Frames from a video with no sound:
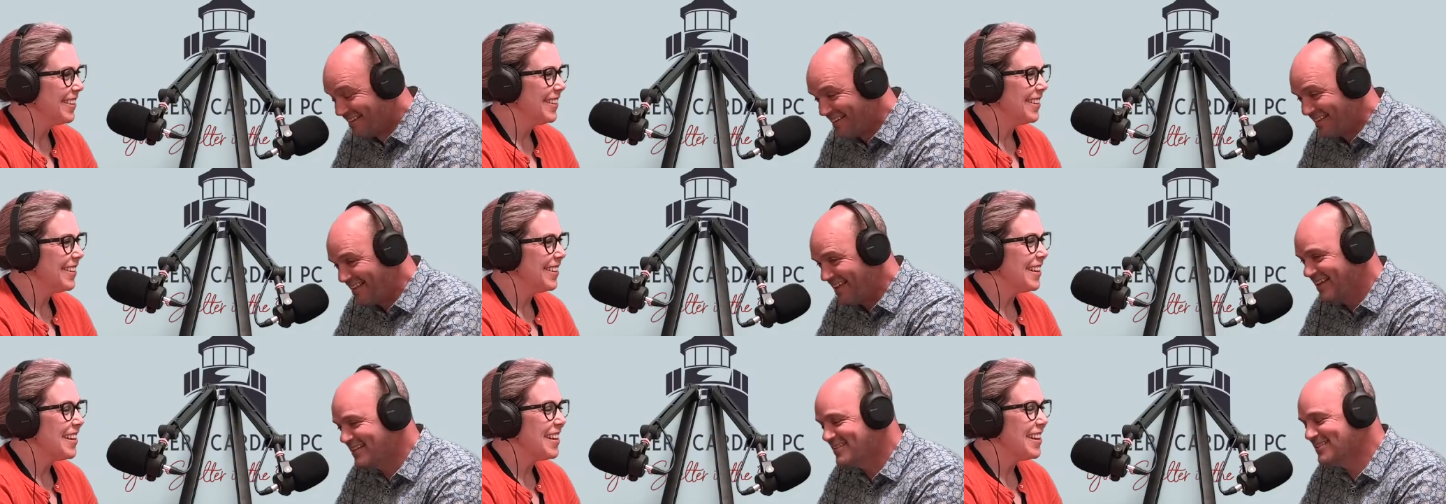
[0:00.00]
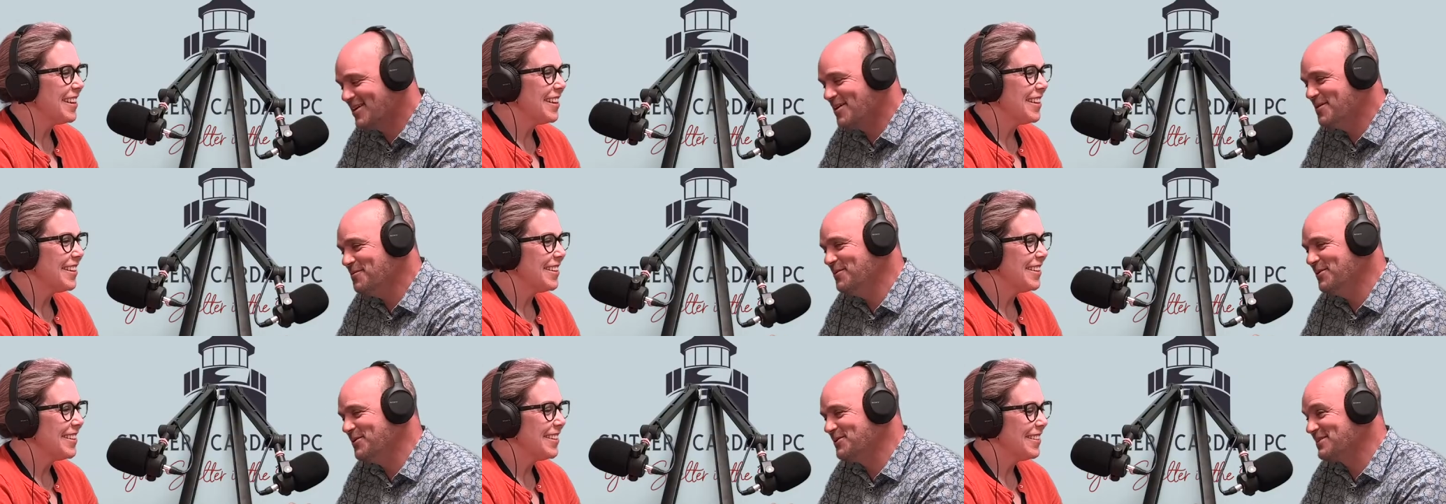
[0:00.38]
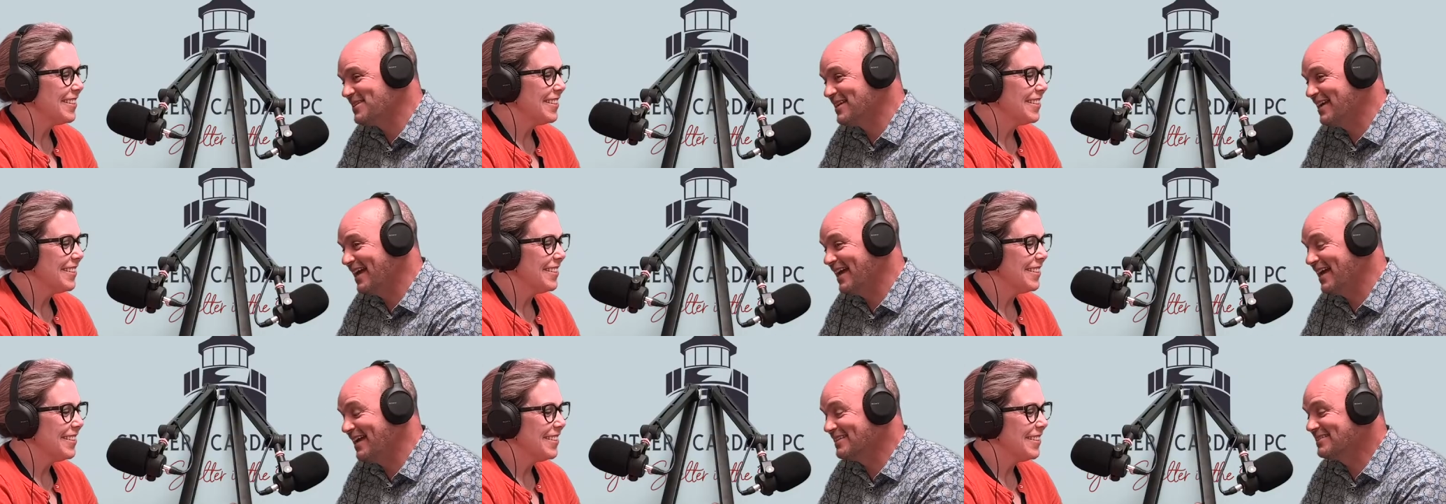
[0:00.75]
Speaker 1: That's almost,
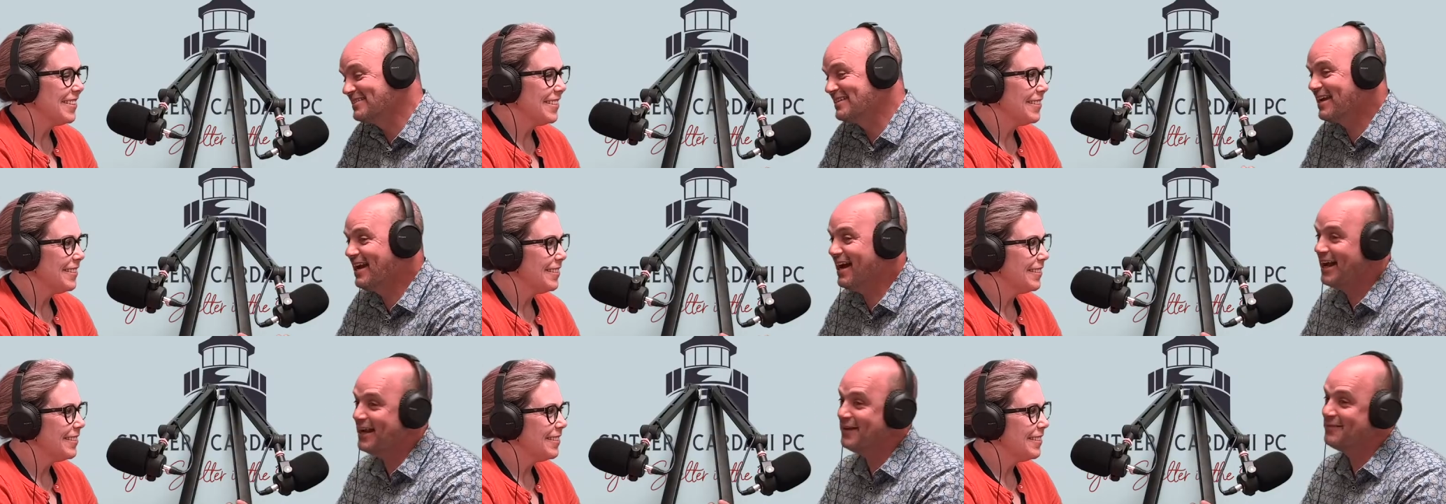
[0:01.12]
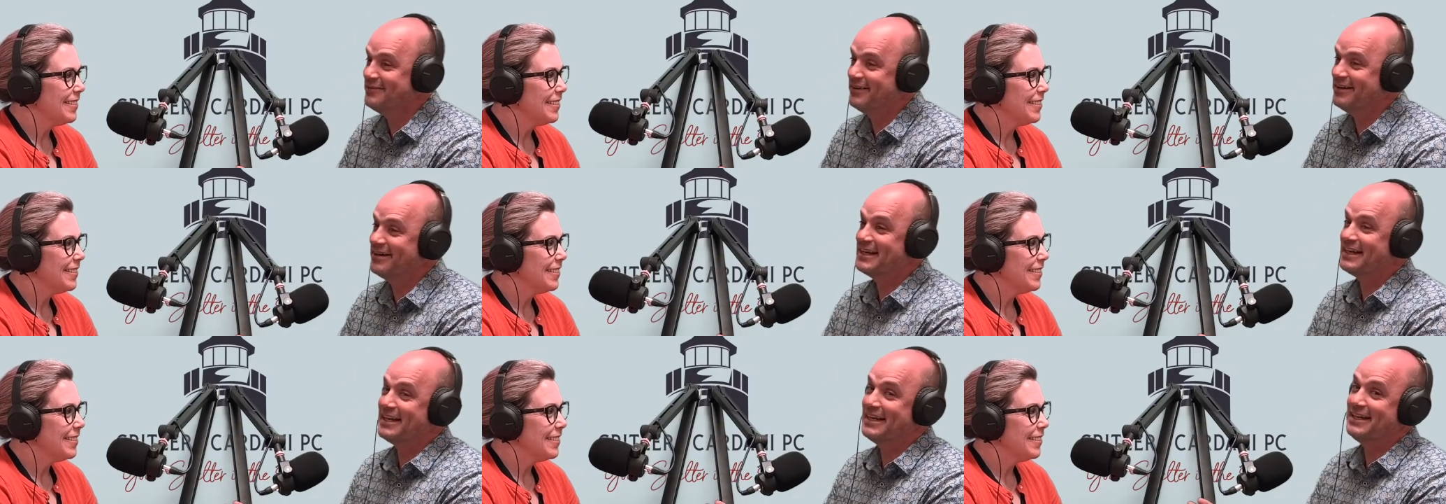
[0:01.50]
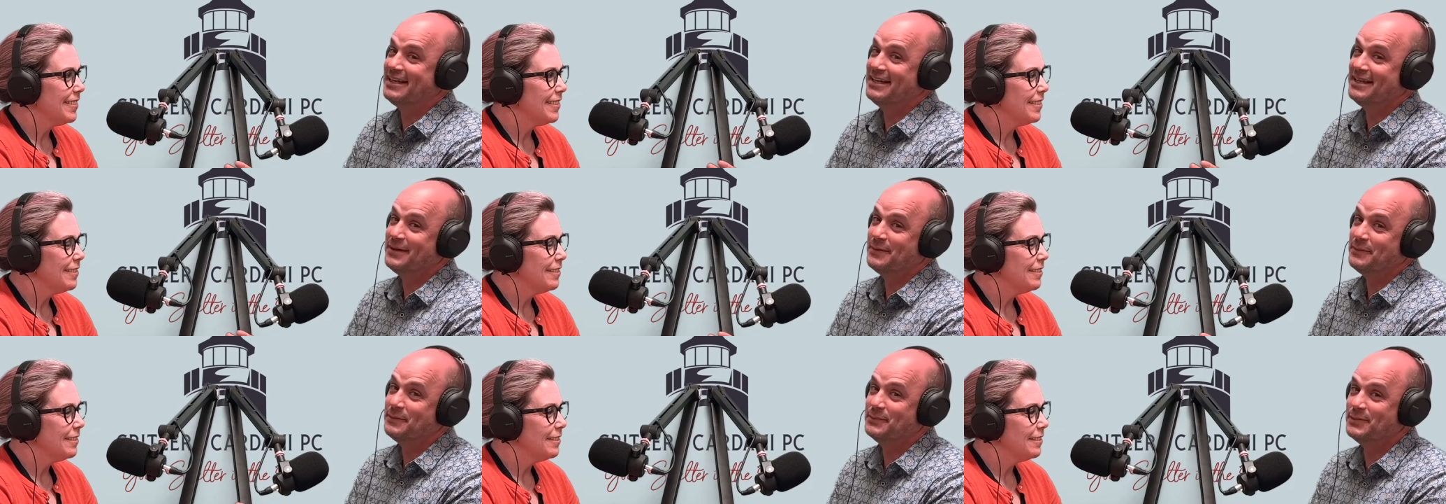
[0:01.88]
it's kind of
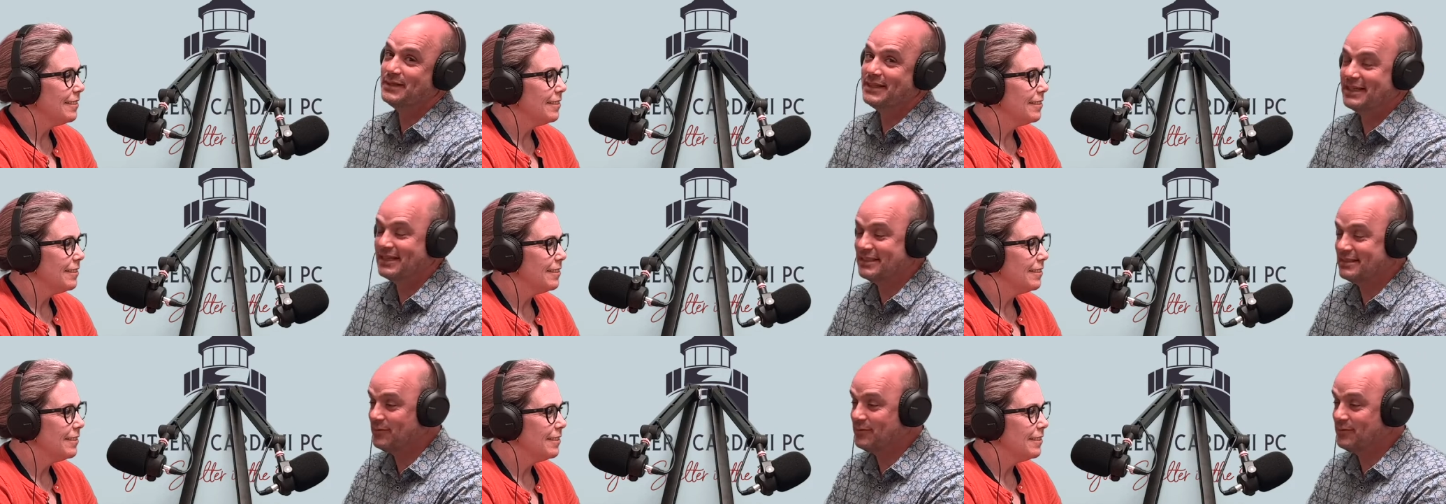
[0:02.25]
funny, but it